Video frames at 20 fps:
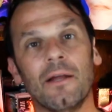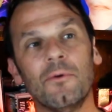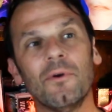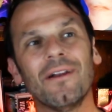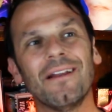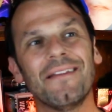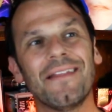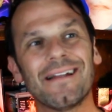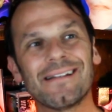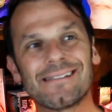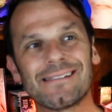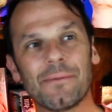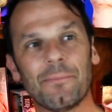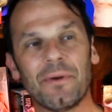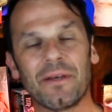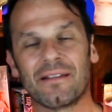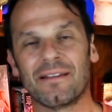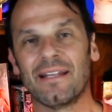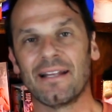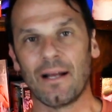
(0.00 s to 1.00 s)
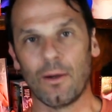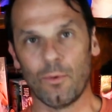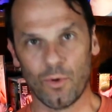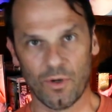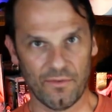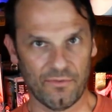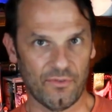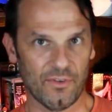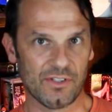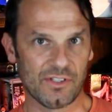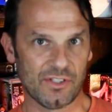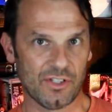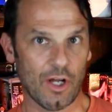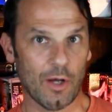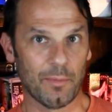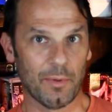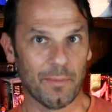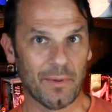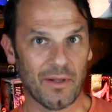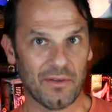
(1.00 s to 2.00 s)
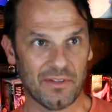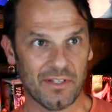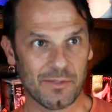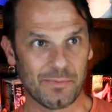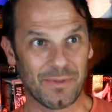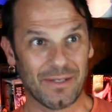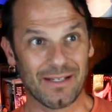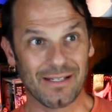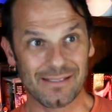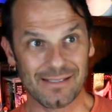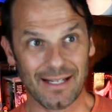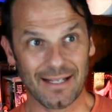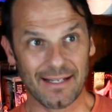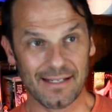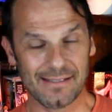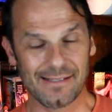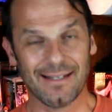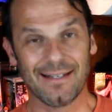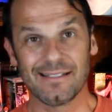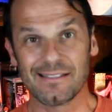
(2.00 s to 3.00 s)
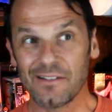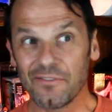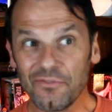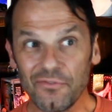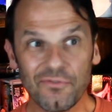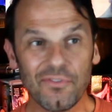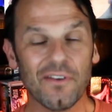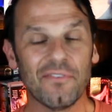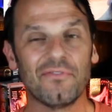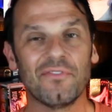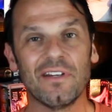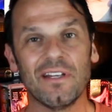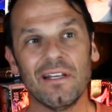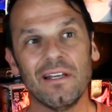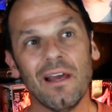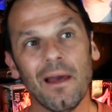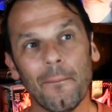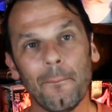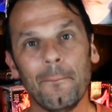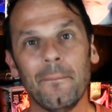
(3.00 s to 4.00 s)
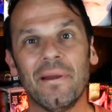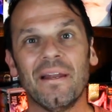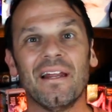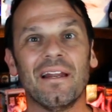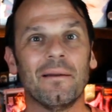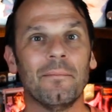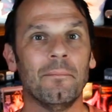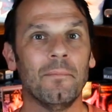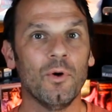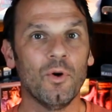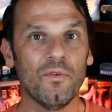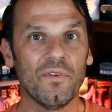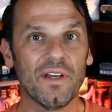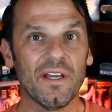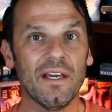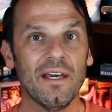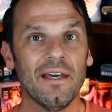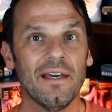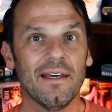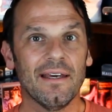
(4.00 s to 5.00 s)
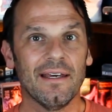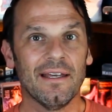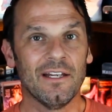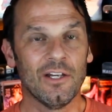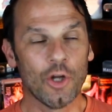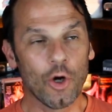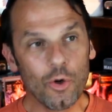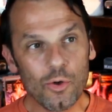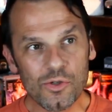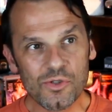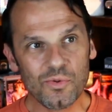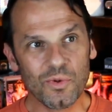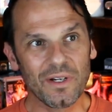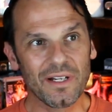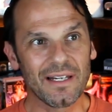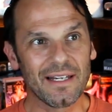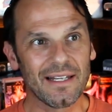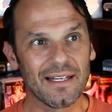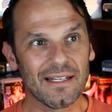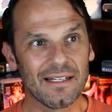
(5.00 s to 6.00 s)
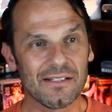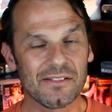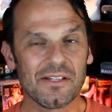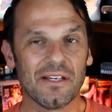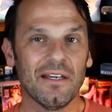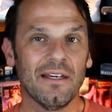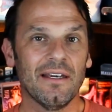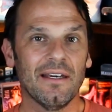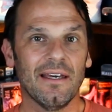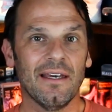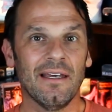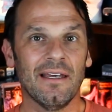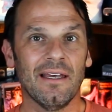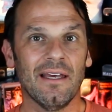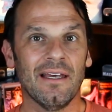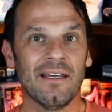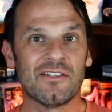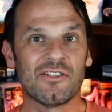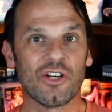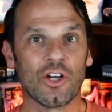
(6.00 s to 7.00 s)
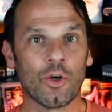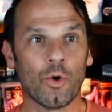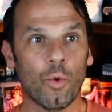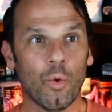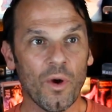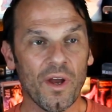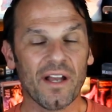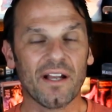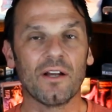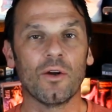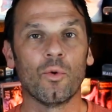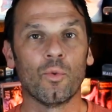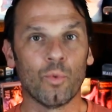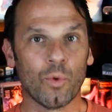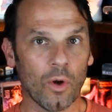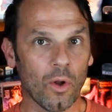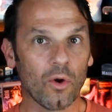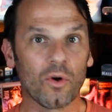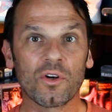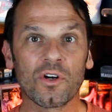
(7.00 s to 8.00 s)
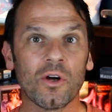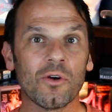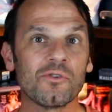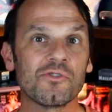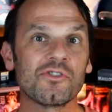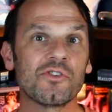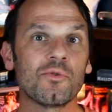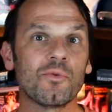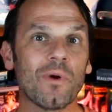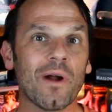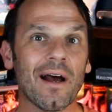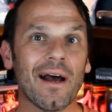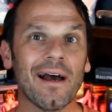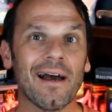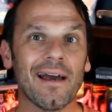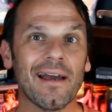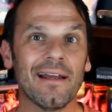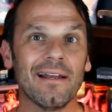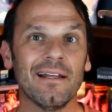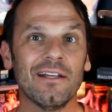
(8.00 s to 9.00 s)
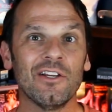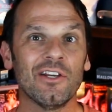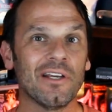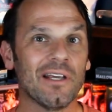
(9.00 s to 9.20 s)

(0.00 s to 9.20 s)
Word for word: And really that's the big thing I want to foot stomp about this, because like I said, it's a fifty minute movie. It knows what it is. It's a quick roller coaster ride.